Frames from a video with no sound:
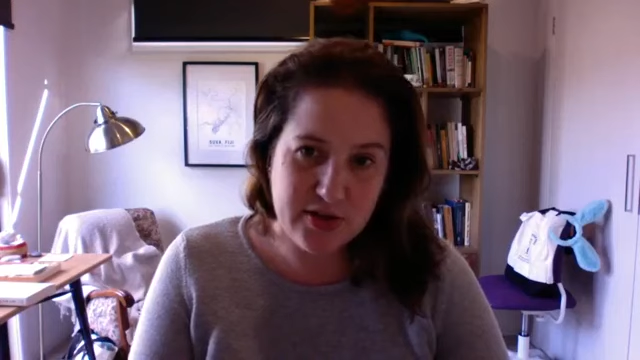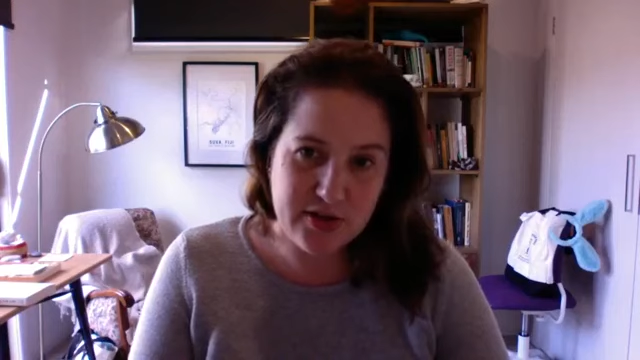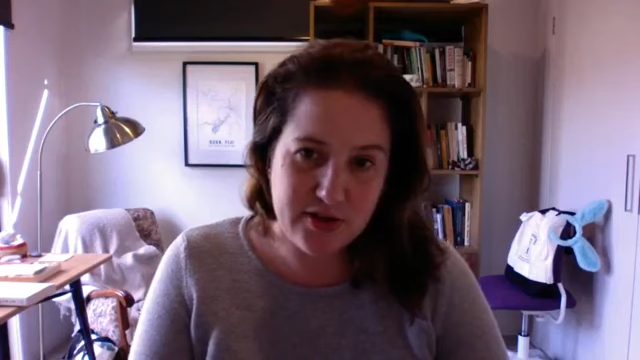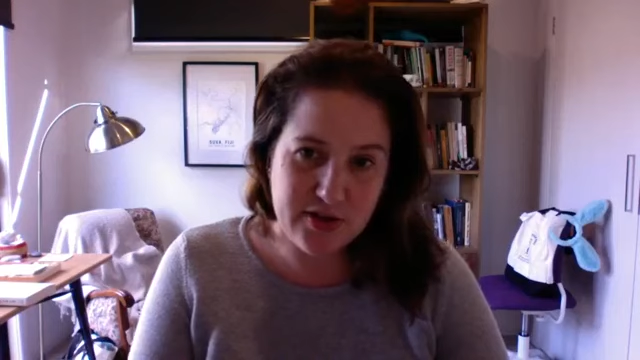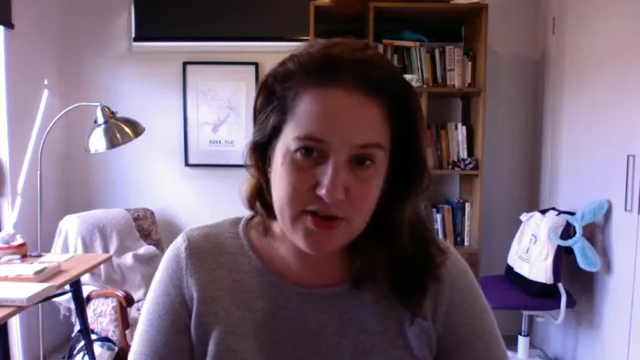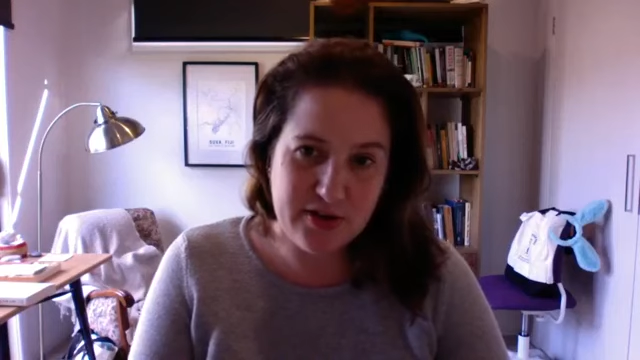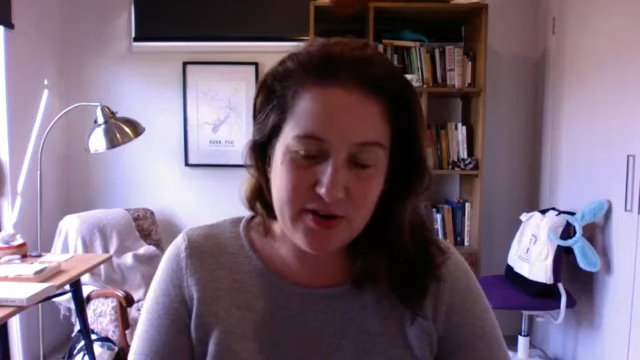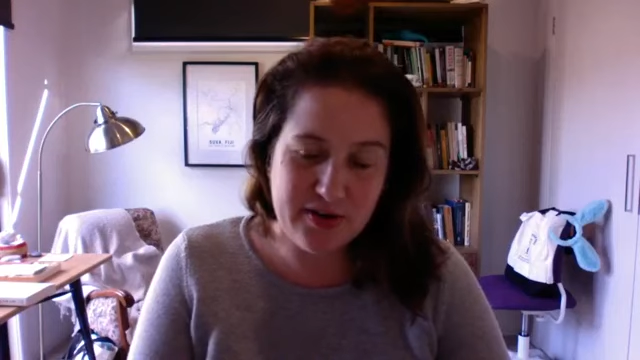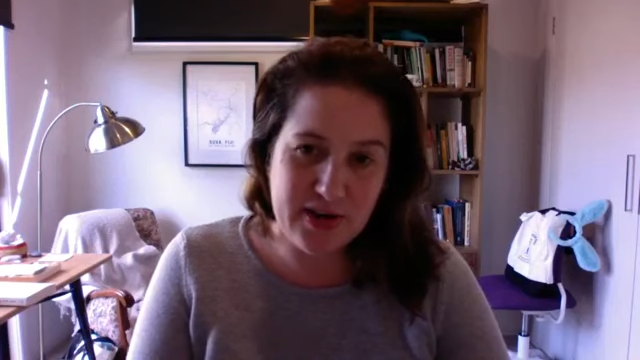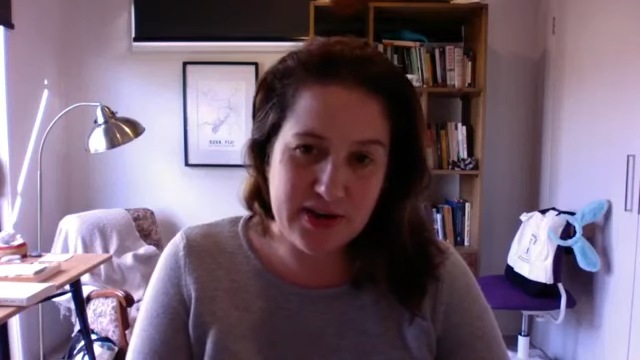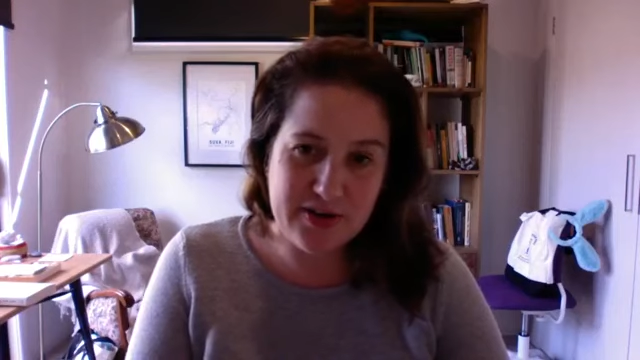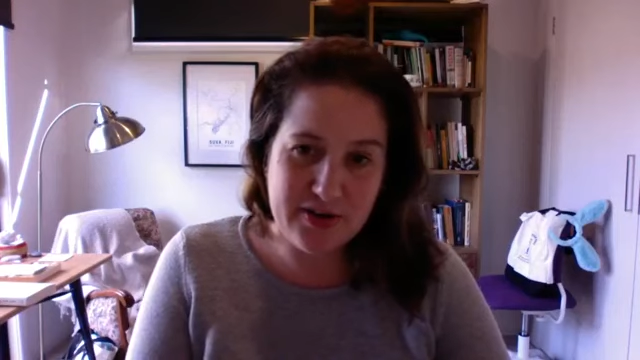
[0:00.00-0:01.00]
I don't know
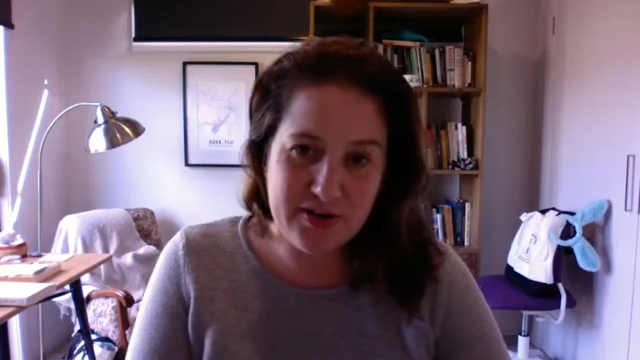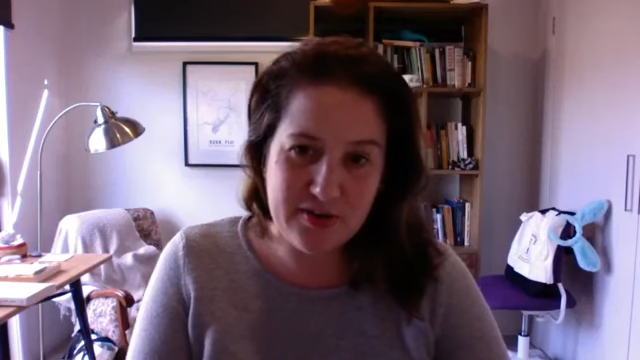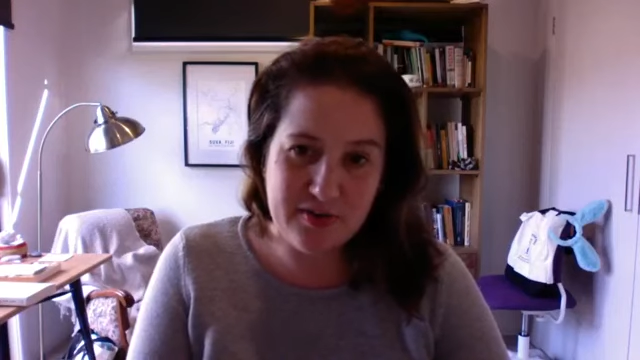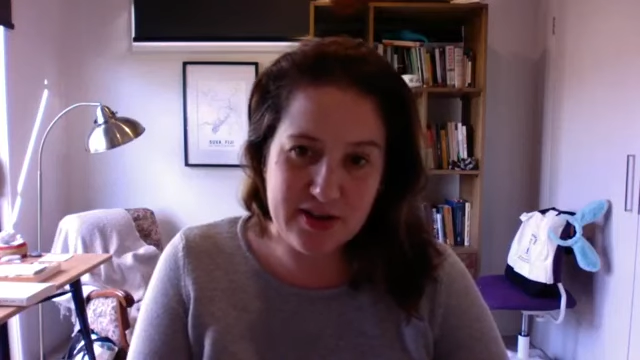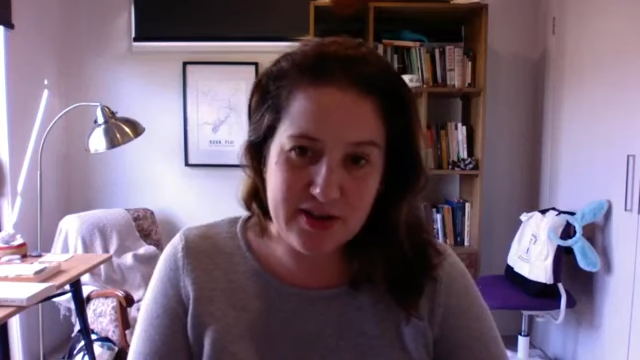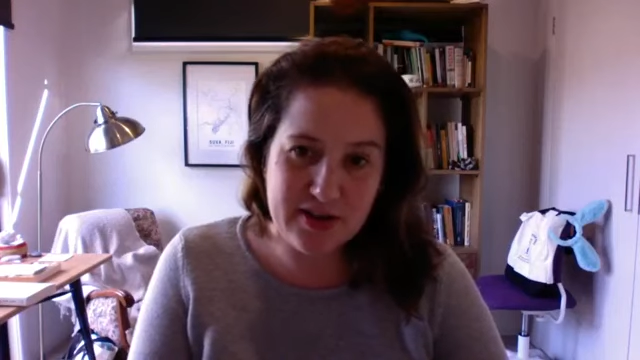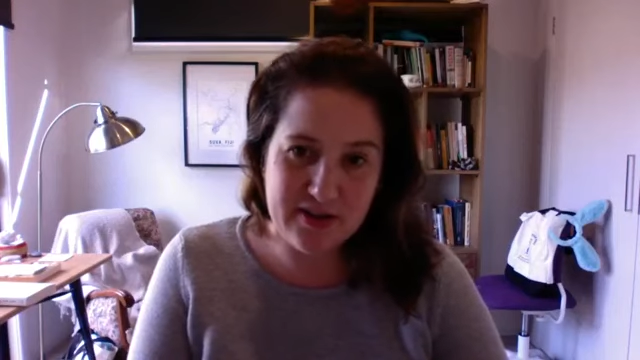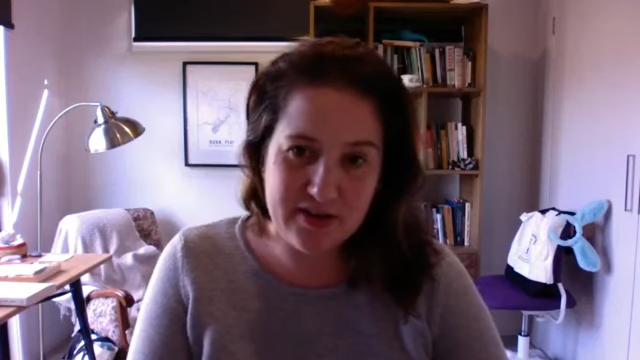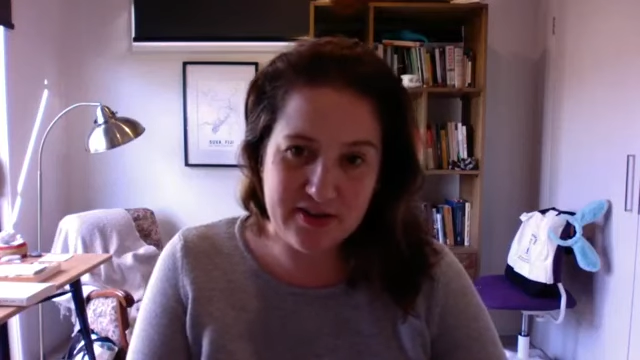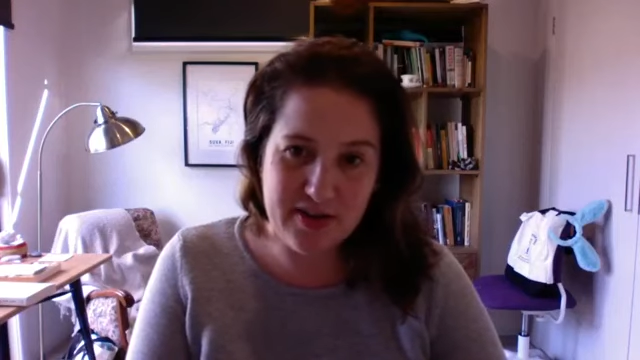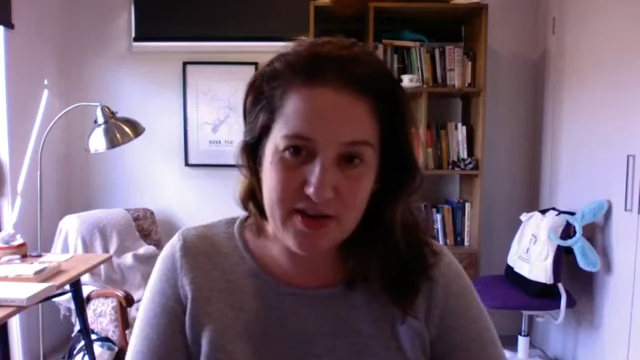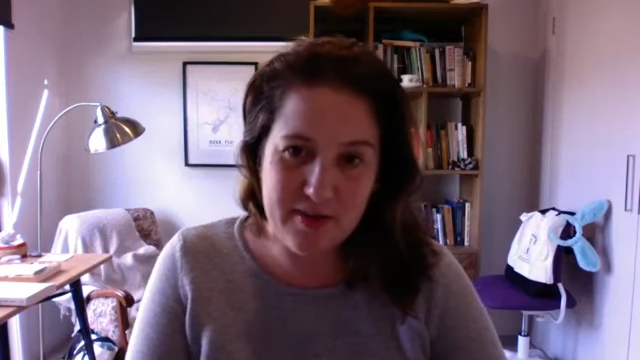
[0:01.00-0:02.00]
I don't know
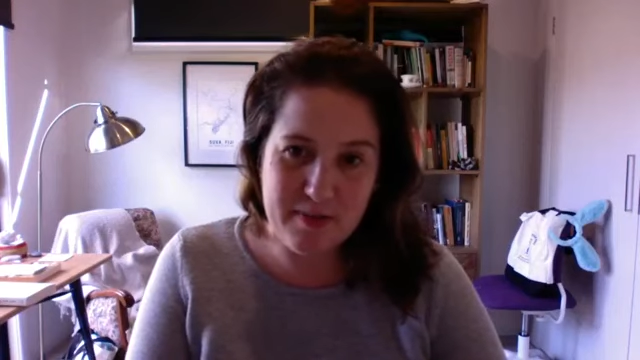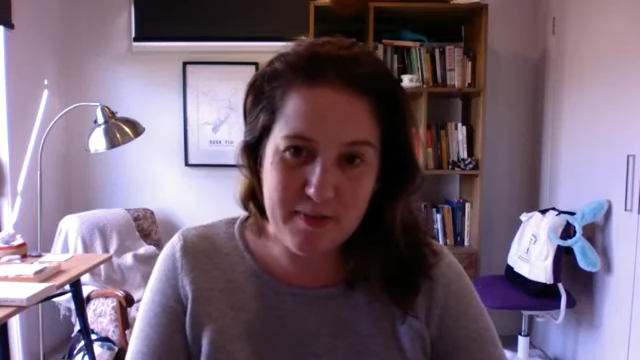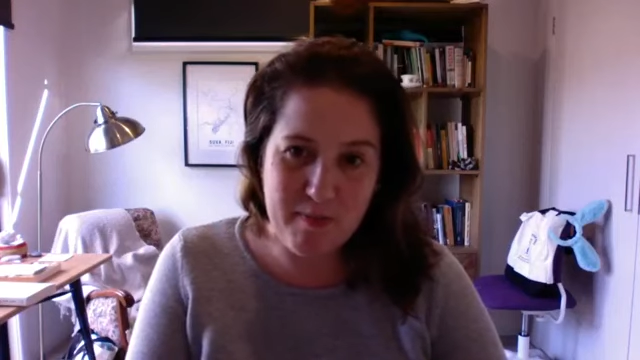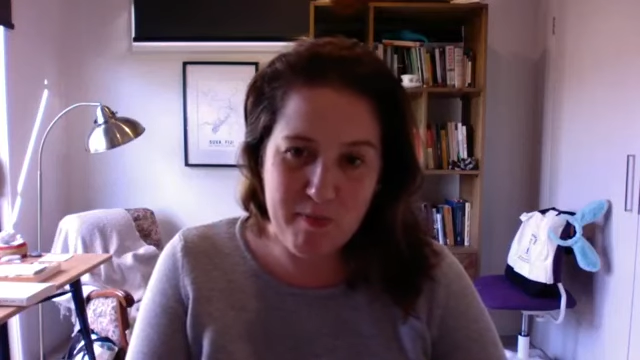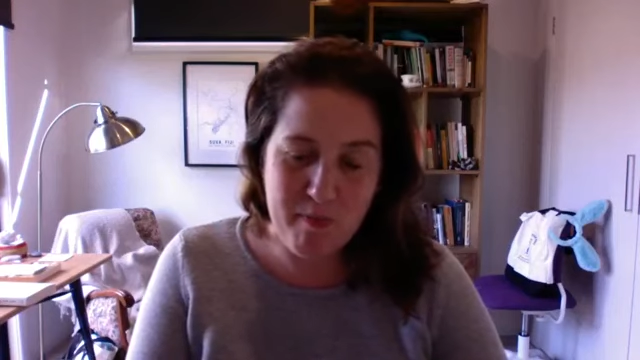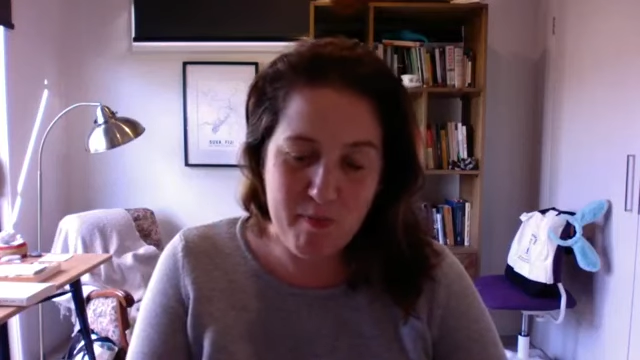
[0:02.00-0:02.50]
whether um